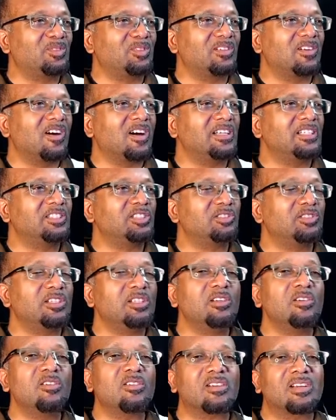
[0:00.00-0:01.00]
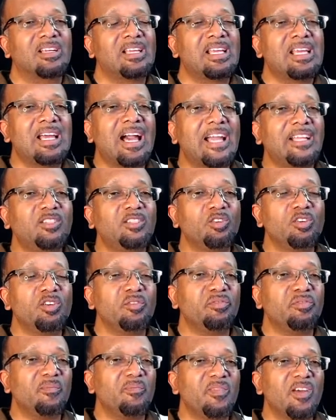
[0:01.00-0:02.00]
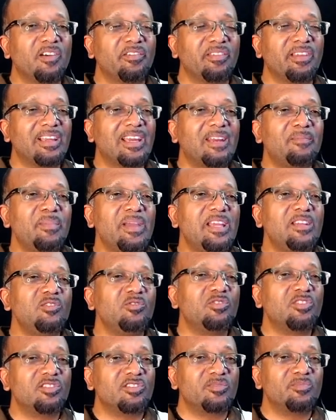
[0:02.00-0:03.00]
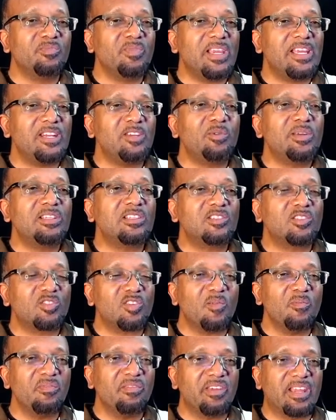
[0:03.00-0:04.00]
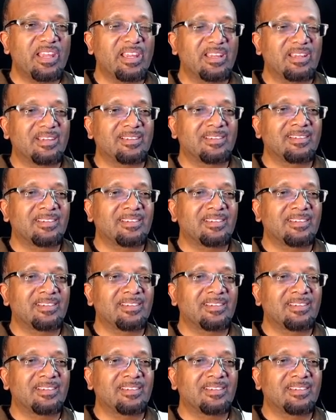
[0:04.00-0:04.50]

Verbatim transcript: So God is saying, Look, I took you from nothing and made you to, made you into something.